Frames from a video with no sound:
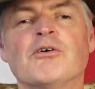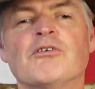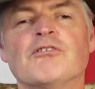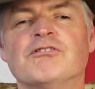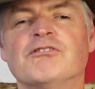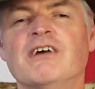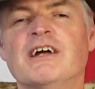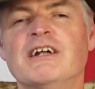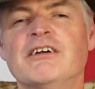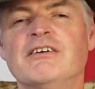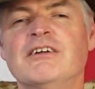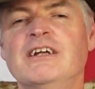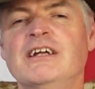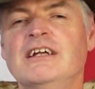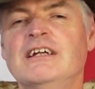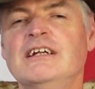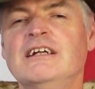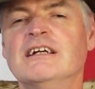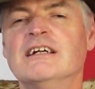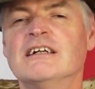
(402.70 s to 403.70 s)

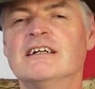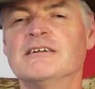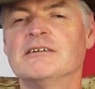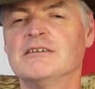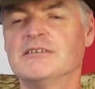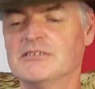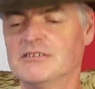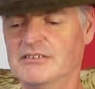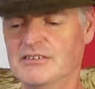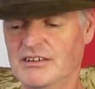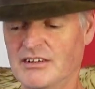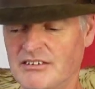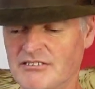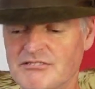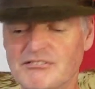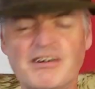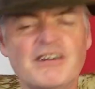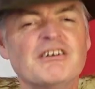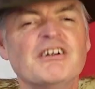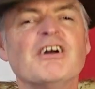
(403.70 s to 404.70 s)
very,
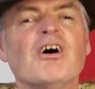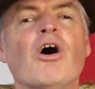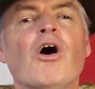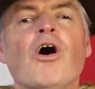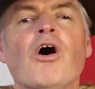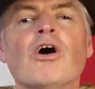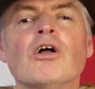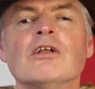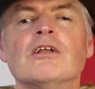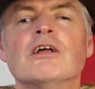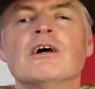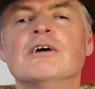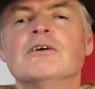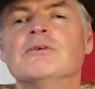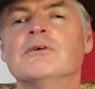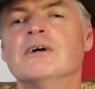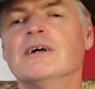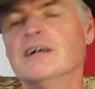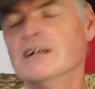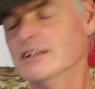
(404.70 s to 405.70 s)
very
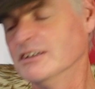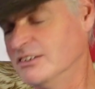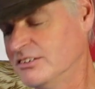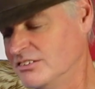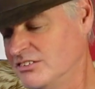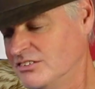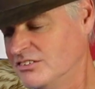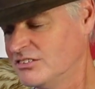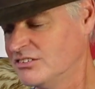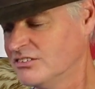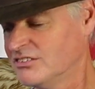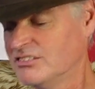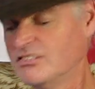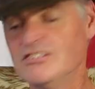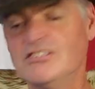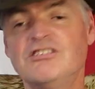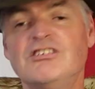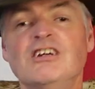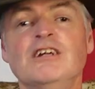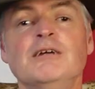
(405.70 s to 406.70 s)
hollow and
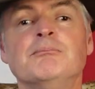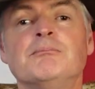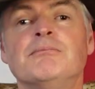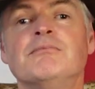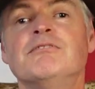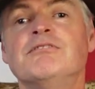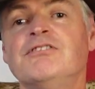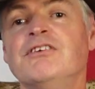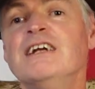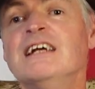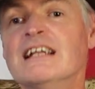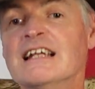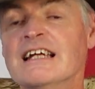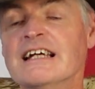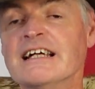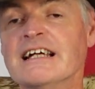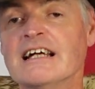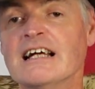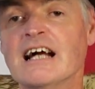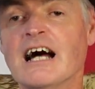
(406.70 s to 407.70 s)
cheap
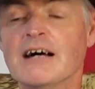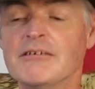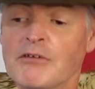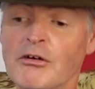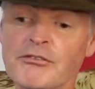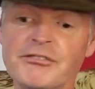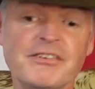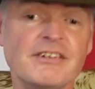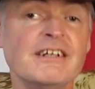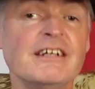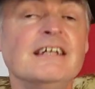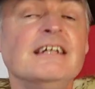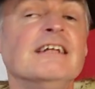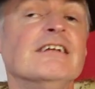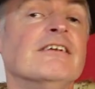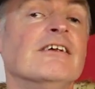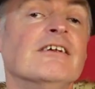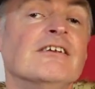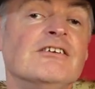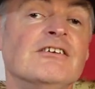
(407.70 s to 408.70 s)
feeling. And obviously it
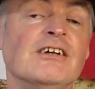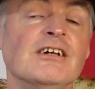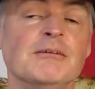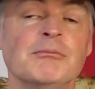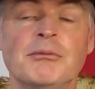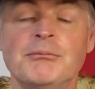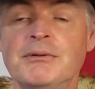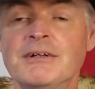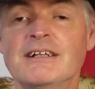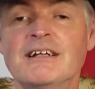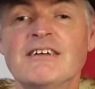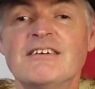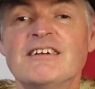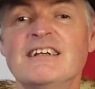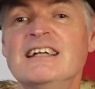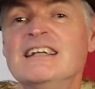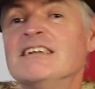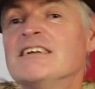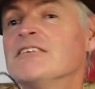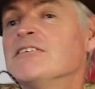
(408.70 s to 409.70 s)
is cheap, but it doesn't
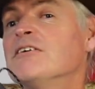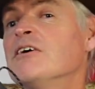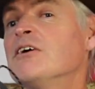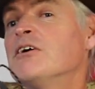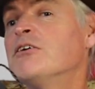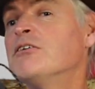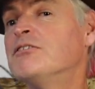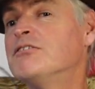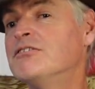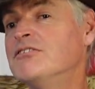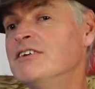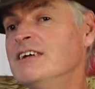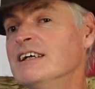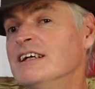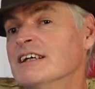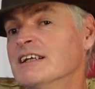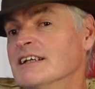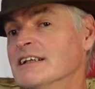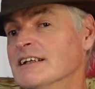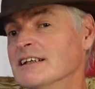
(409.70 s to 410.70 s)
need to
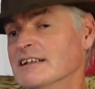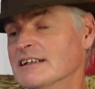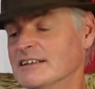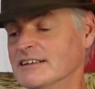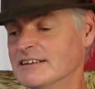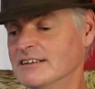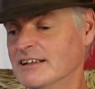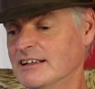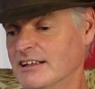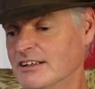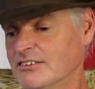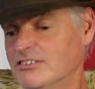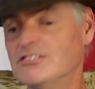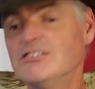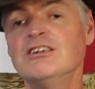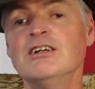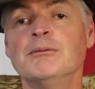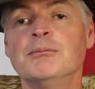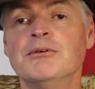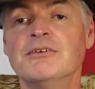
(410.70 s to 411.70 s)
feel as
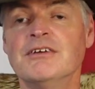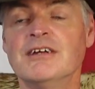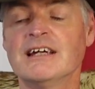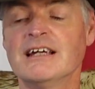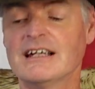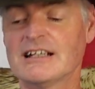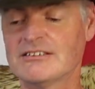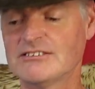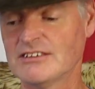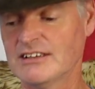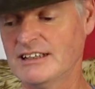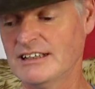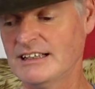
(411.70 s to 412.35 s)
cheap as it actually